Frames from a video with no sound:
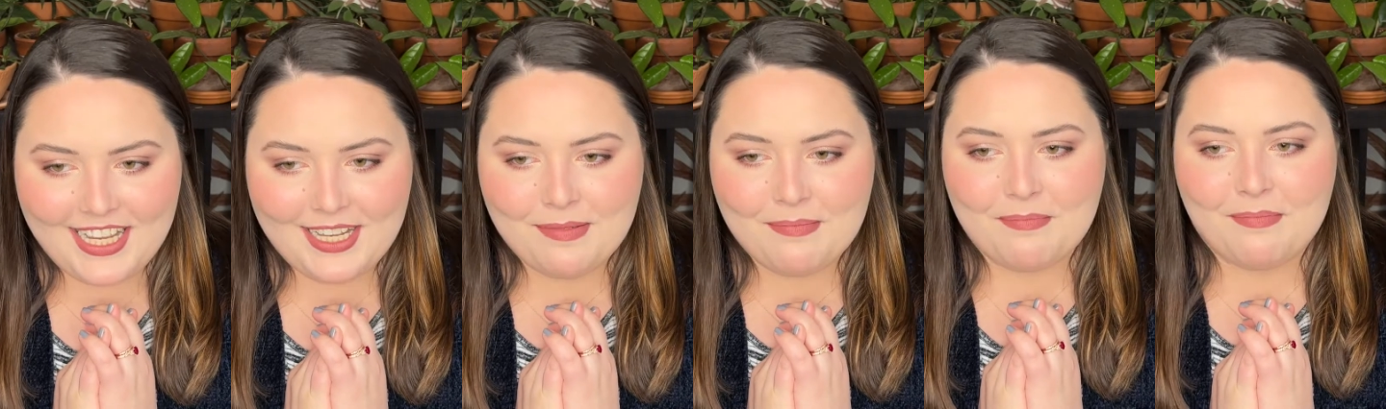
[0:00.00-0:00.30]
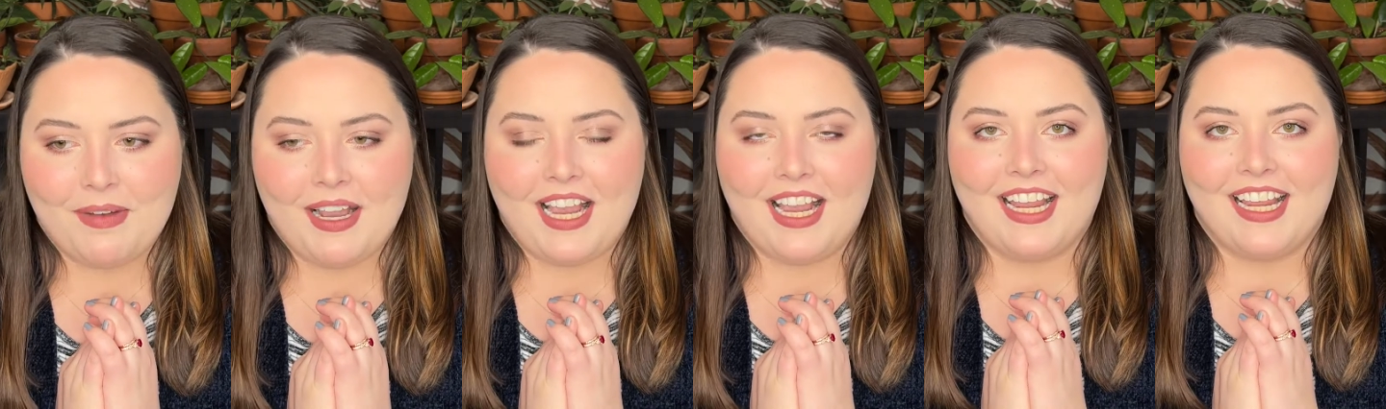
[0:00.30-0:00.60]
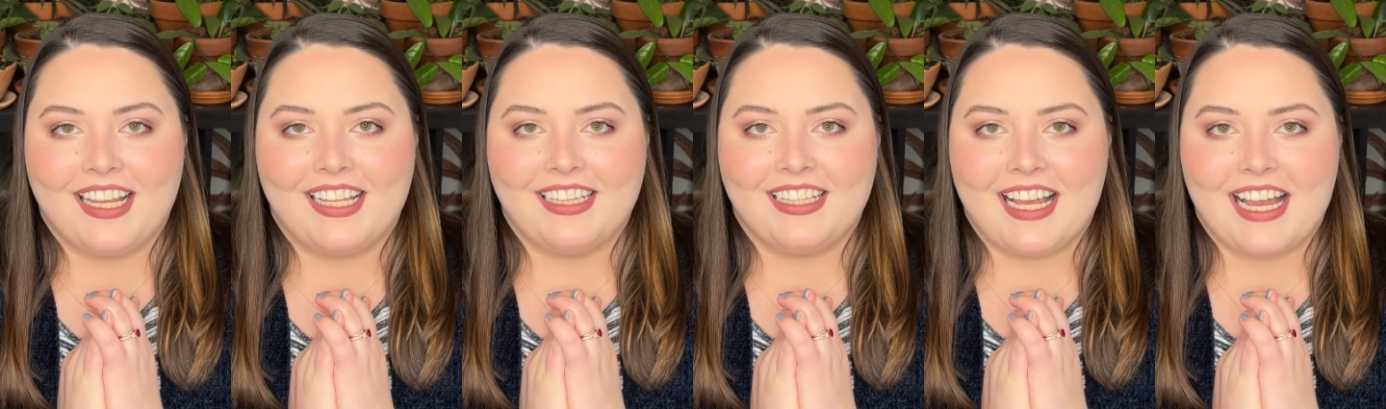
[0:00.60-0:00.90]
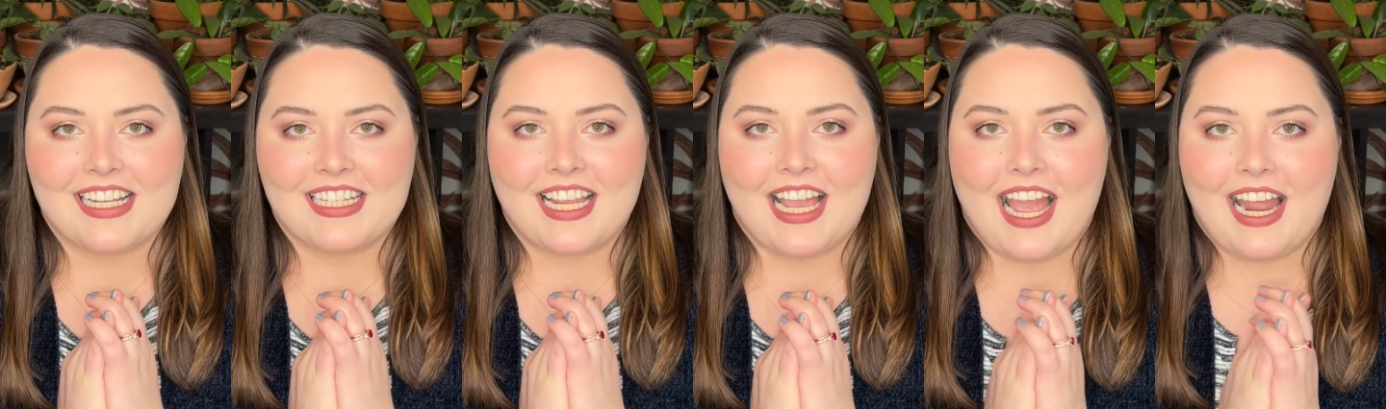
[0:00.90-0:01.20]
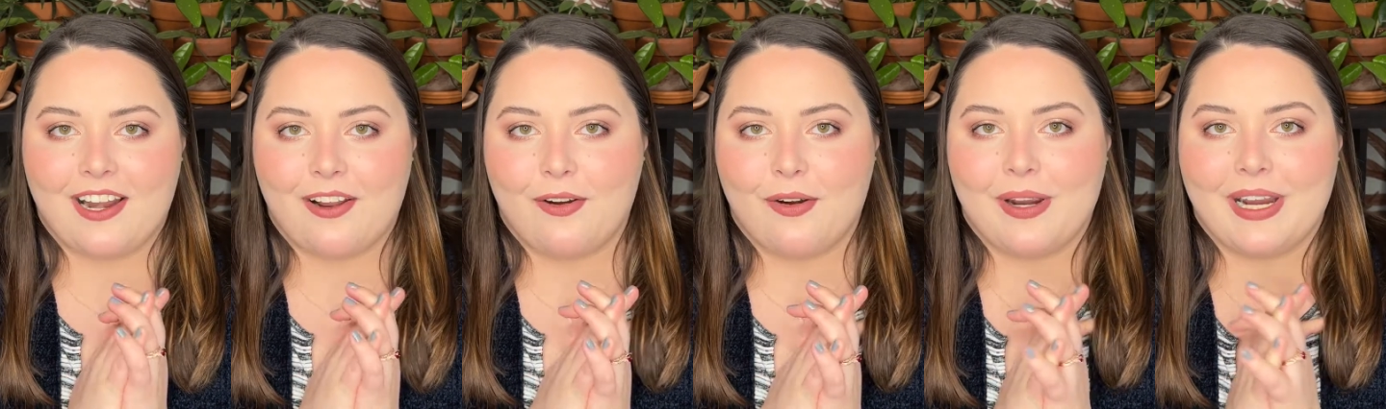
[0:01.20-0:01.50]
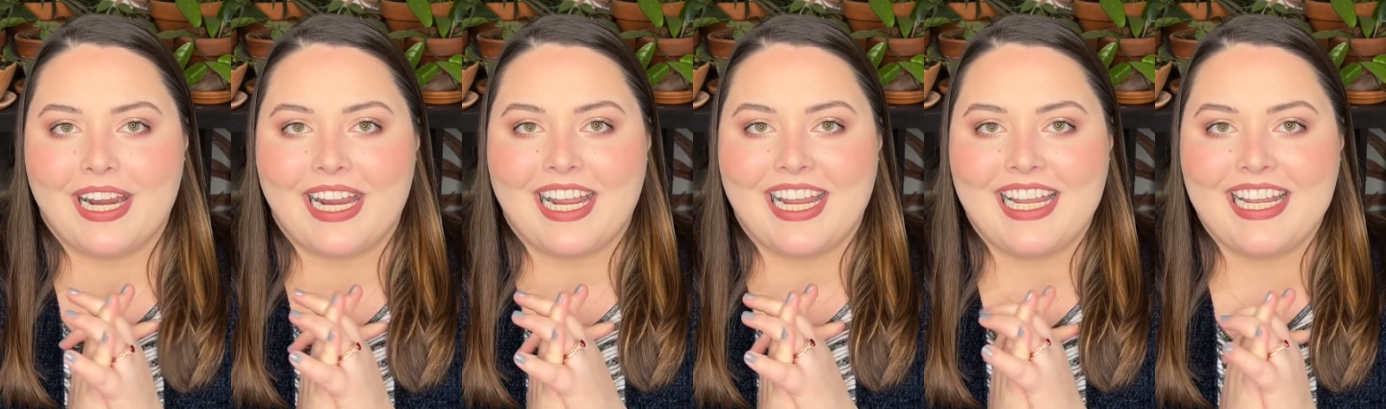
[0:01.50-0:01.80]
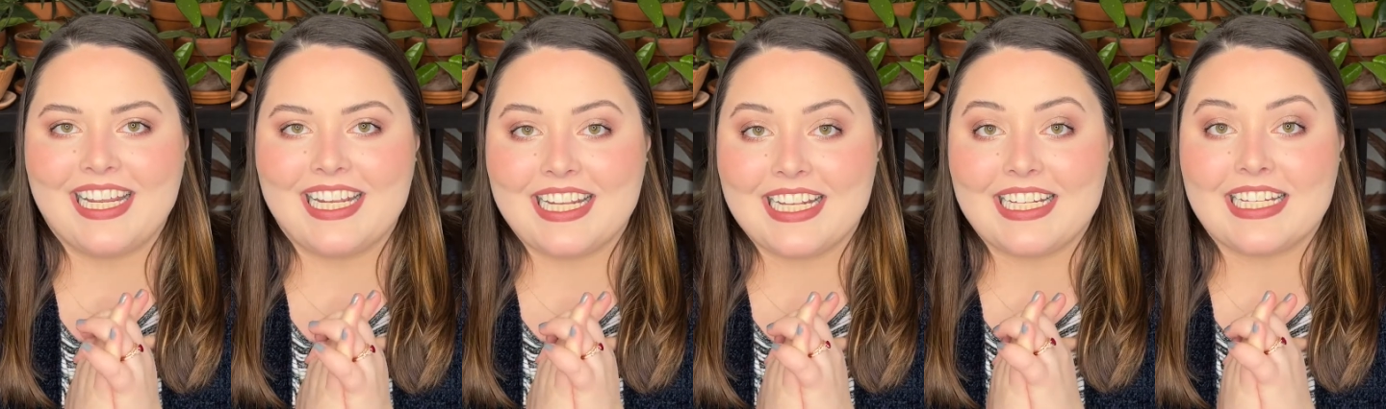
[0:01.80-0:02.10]
my last category
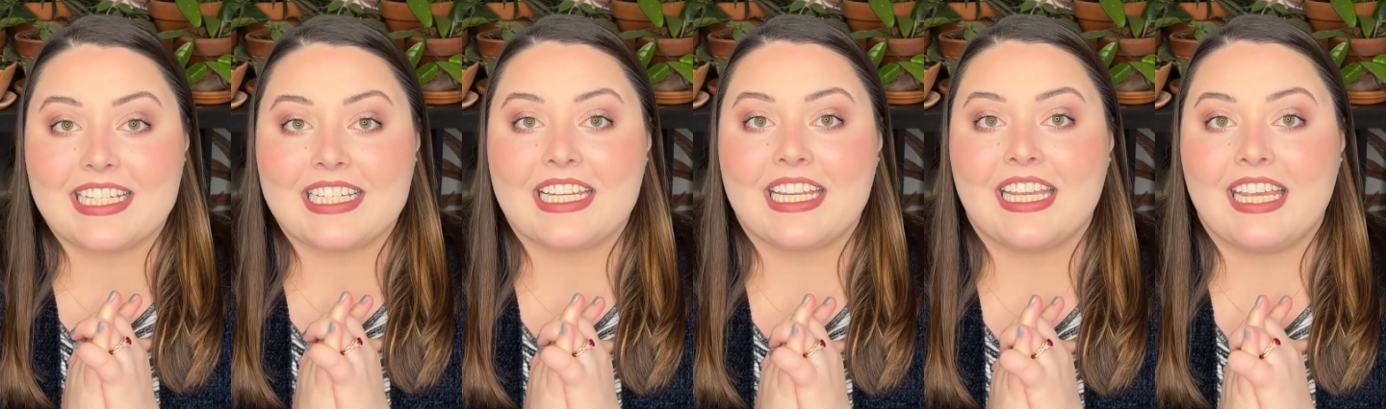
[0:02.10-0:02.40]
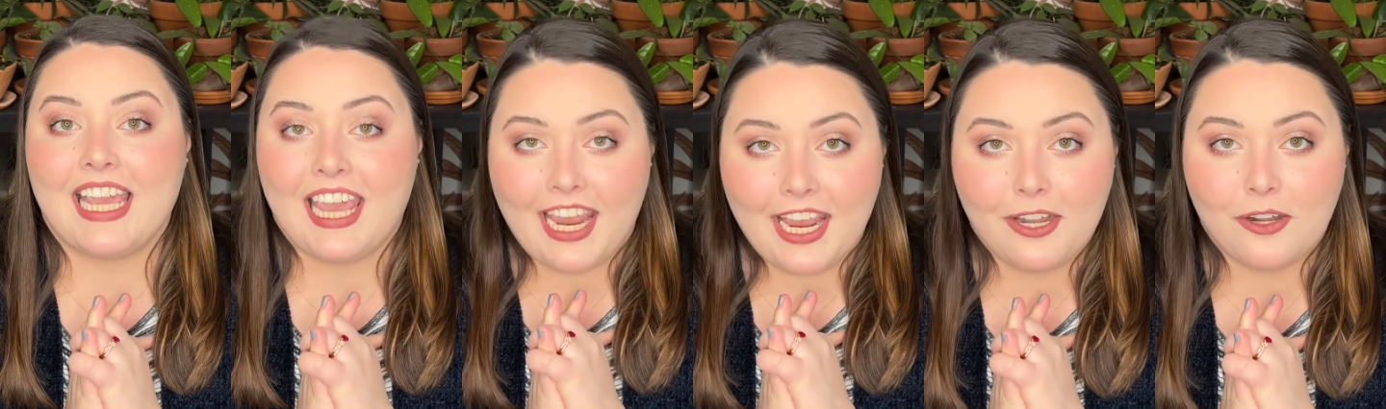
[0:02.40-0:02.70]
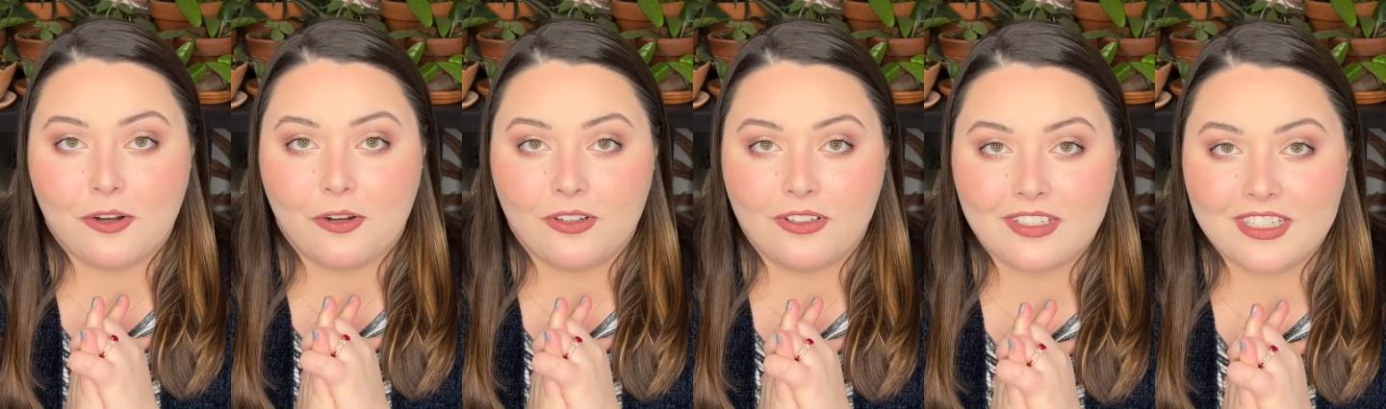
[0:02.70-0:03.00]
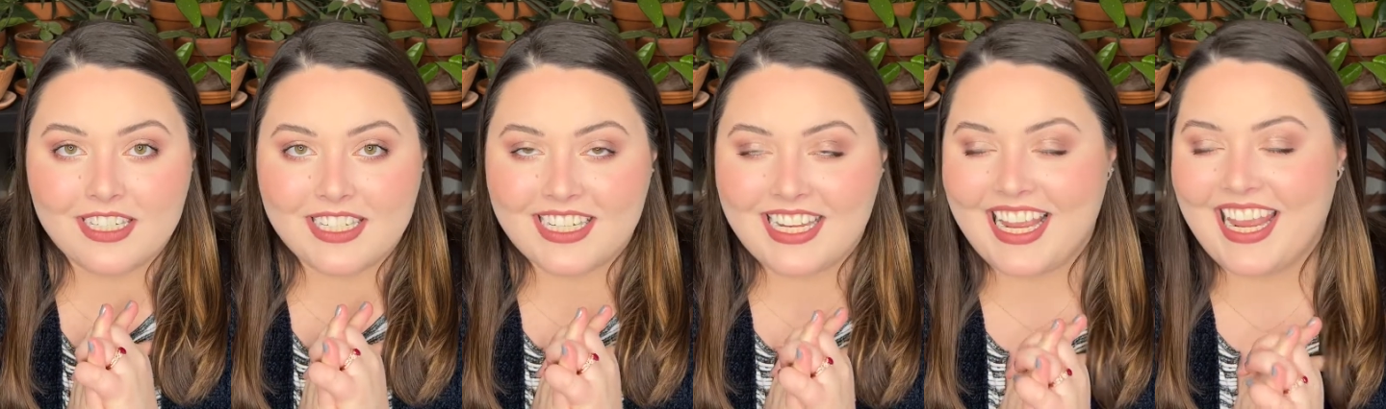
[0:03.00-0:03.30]
is candles.